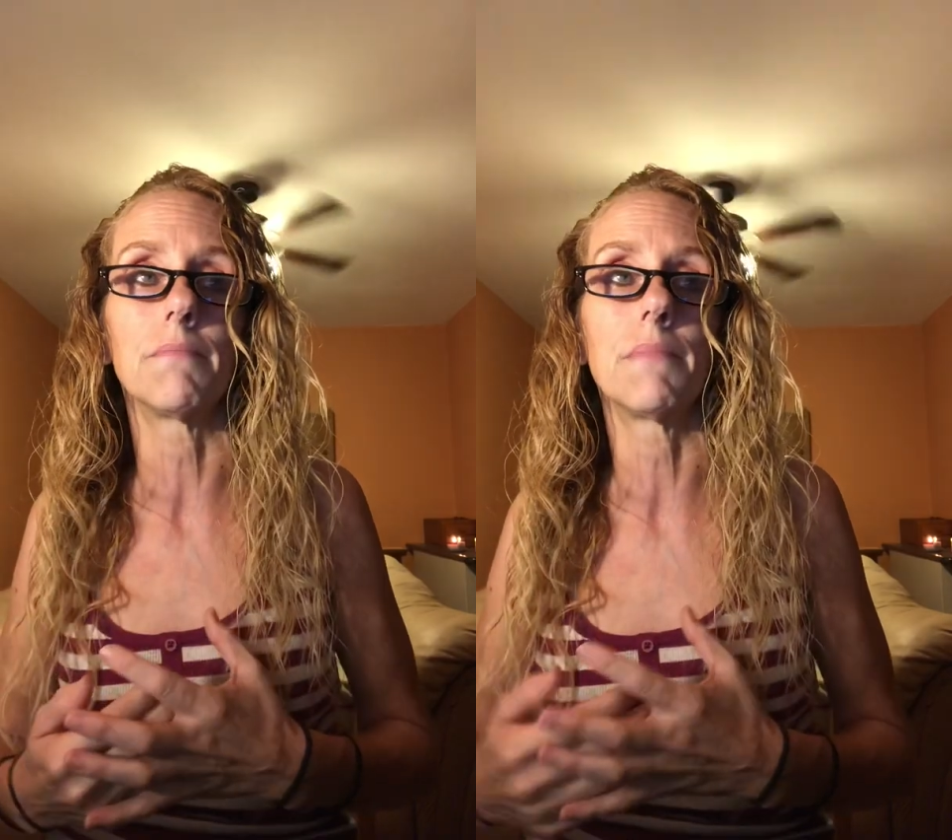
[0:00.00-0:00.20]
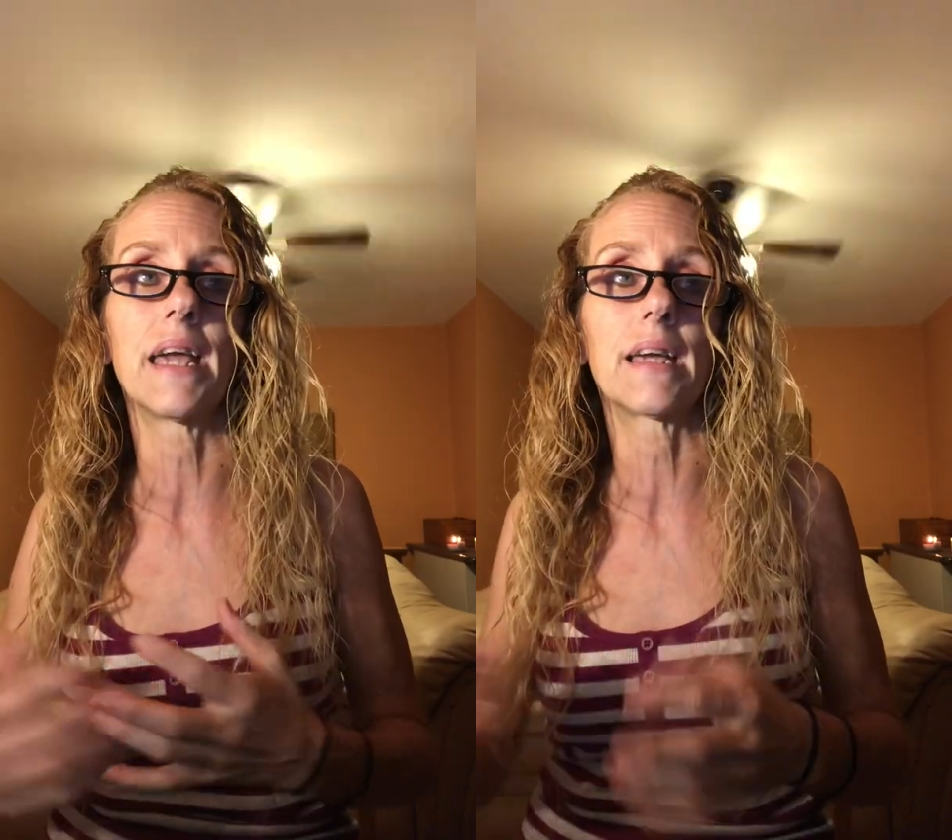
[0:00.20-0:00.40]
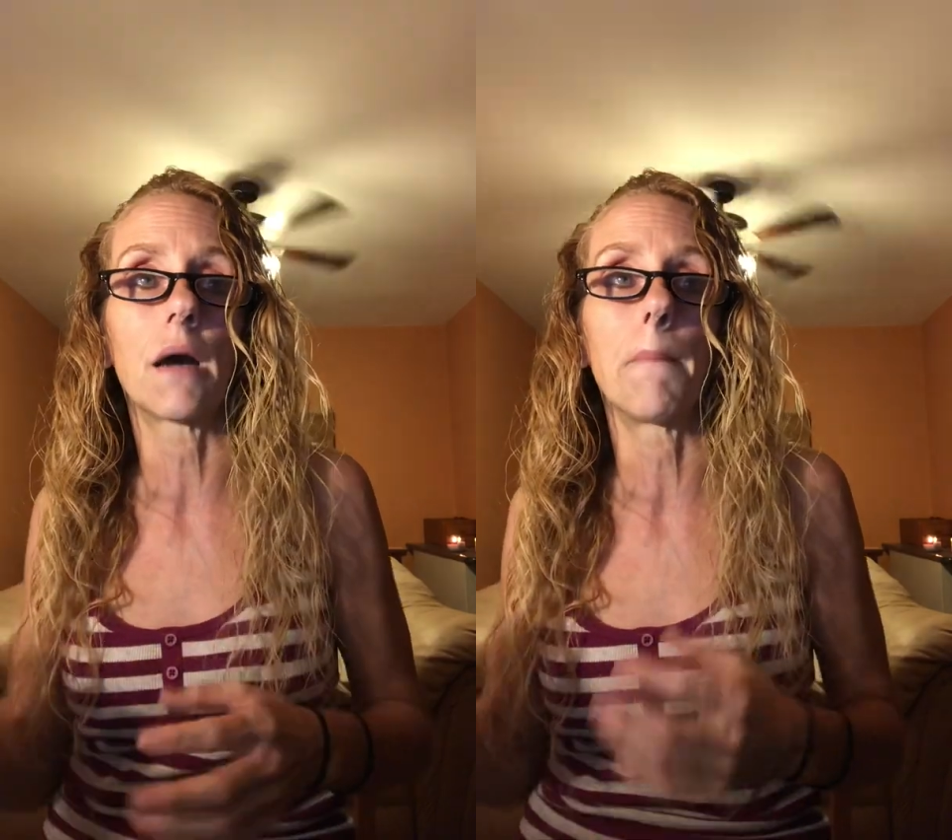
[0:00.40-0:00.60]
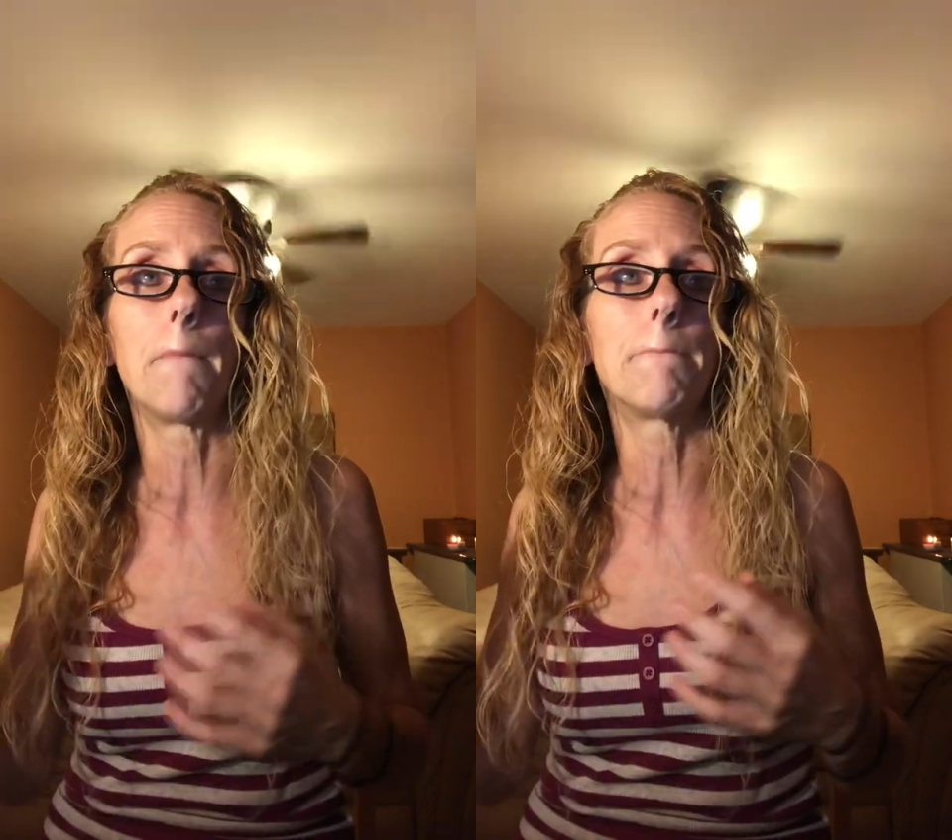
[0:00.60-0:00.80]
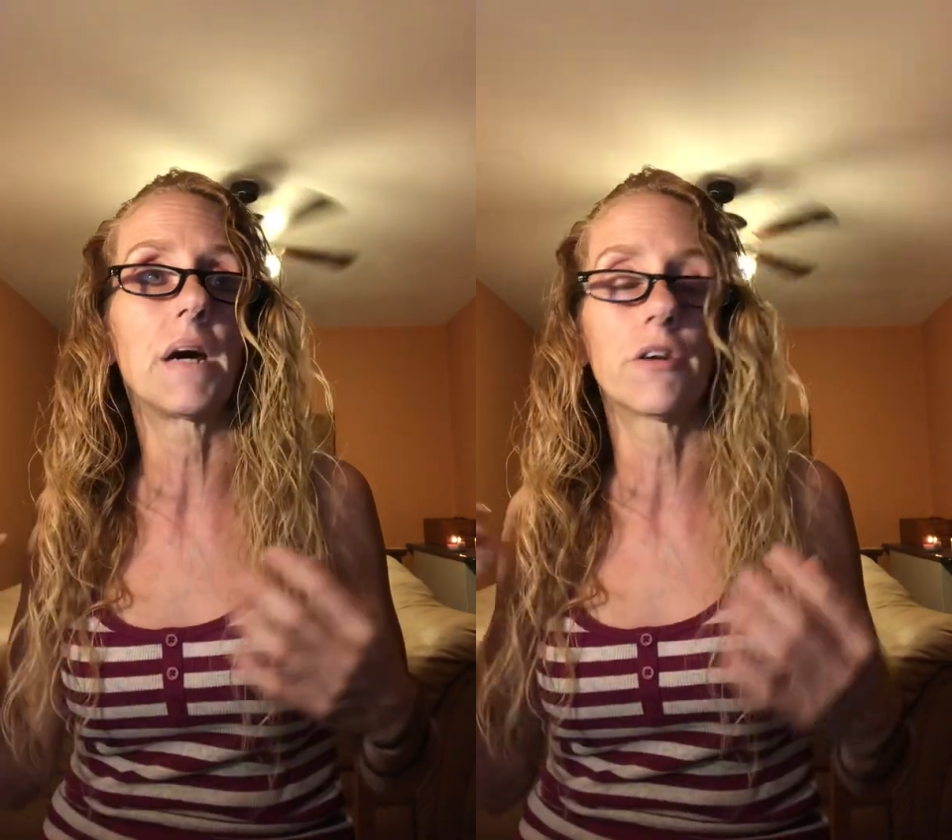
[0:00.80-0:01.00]
make a
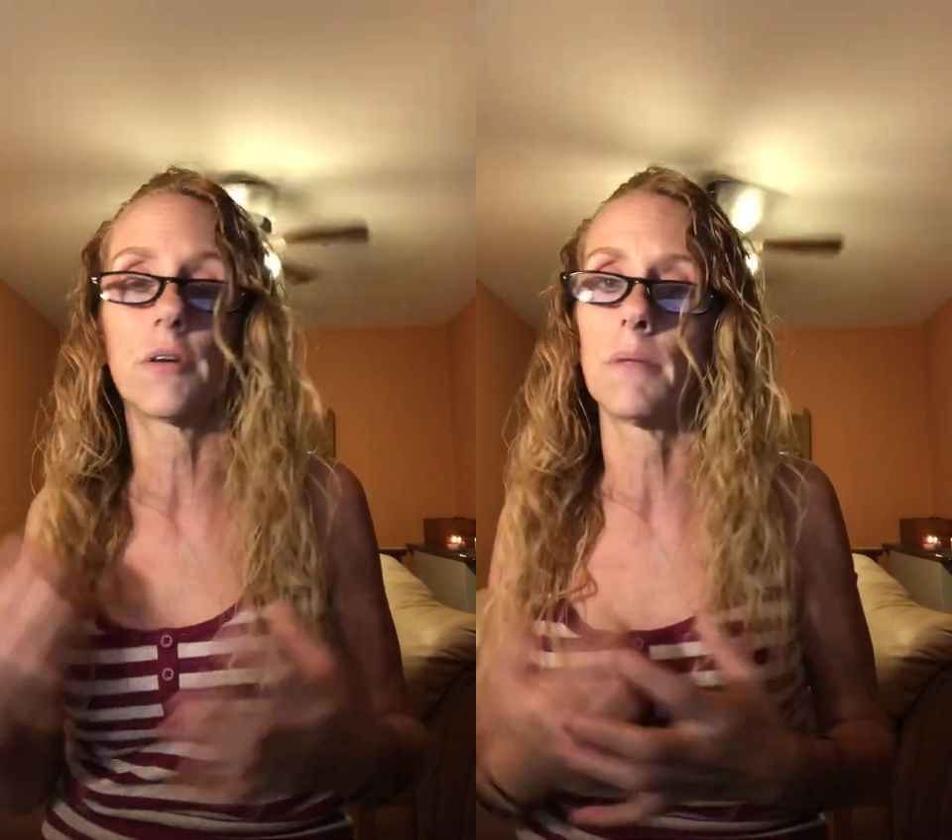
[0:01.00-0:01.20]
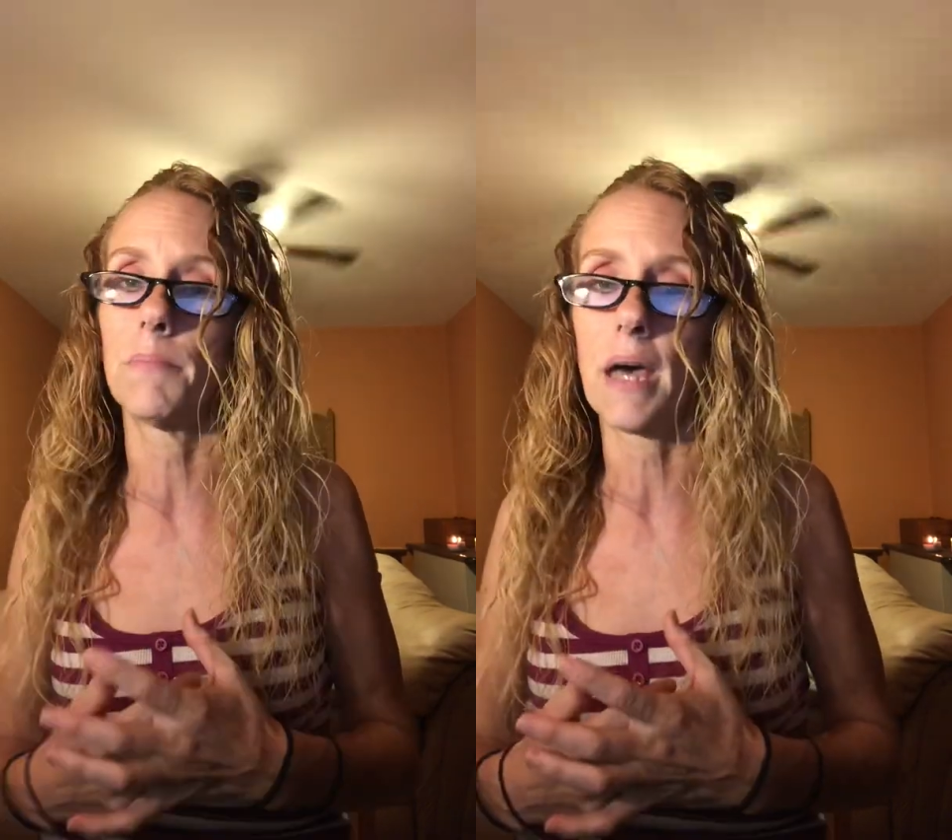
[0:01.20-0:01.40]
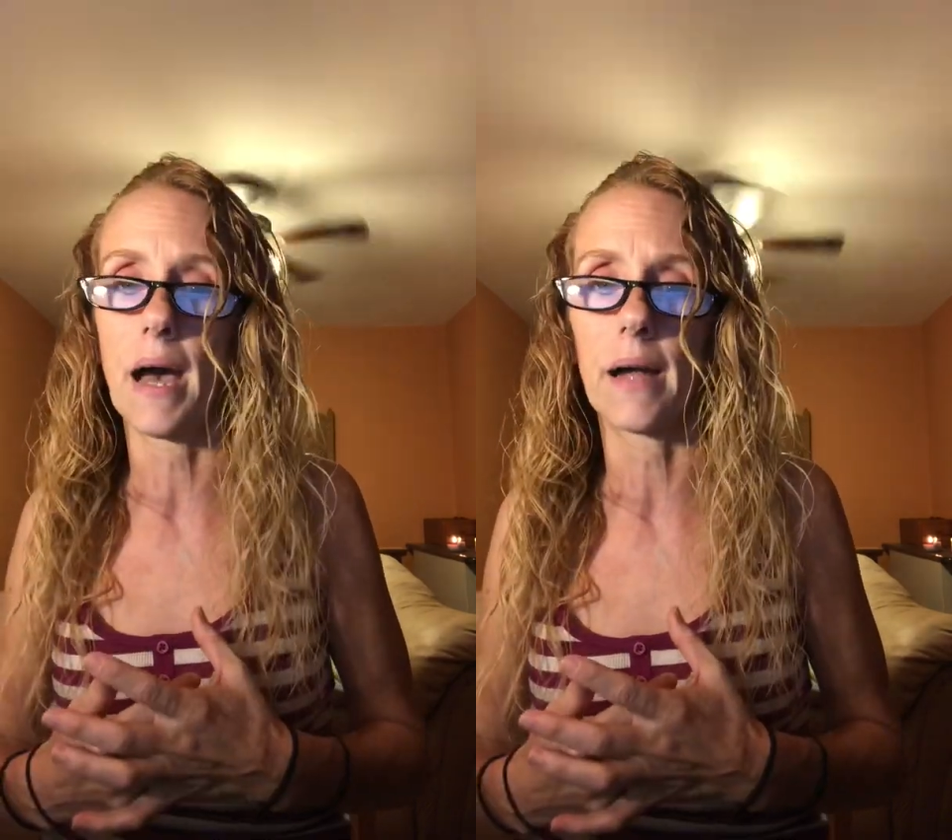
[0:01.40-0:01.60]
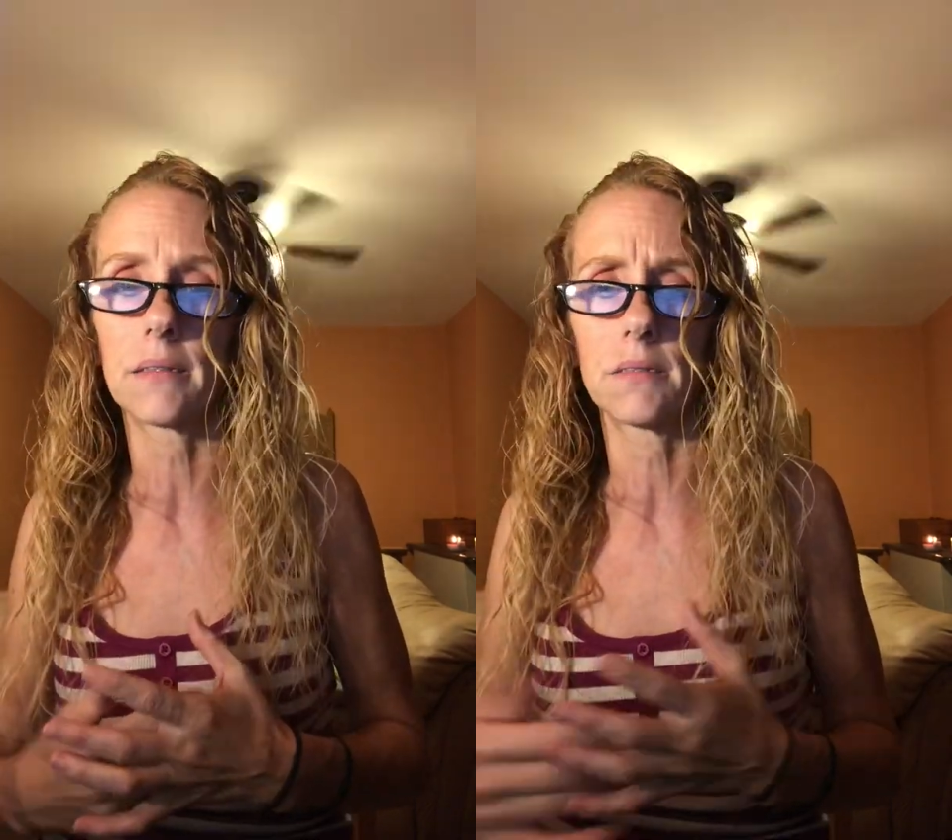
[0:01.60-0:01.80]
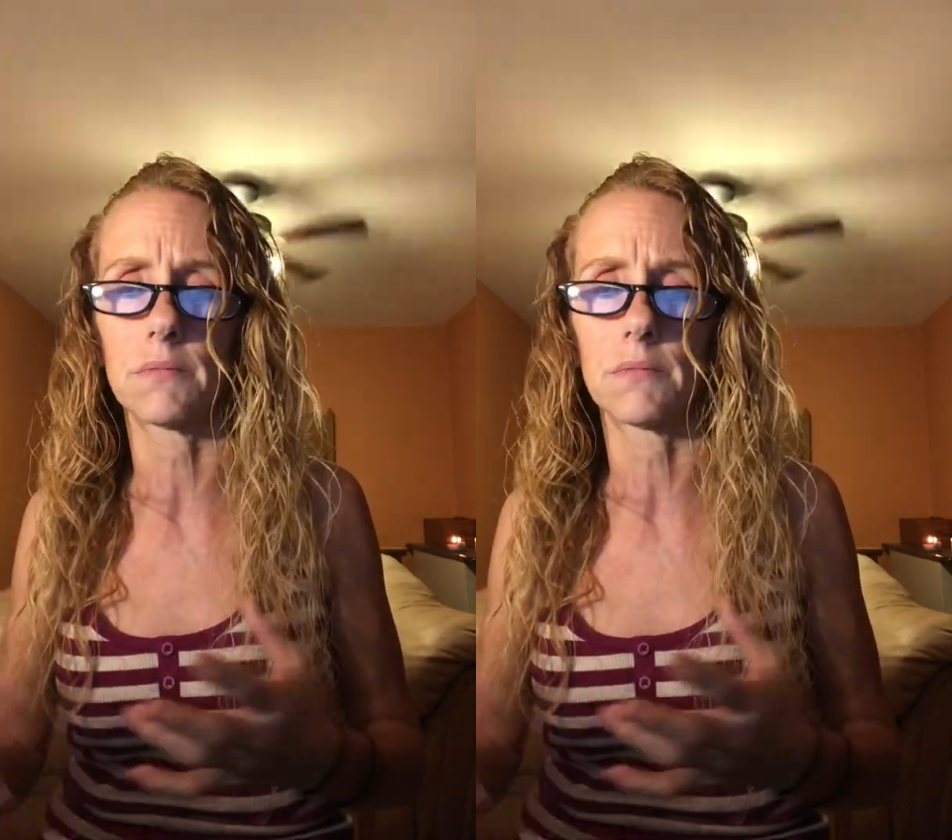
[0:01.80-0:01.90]
better impact,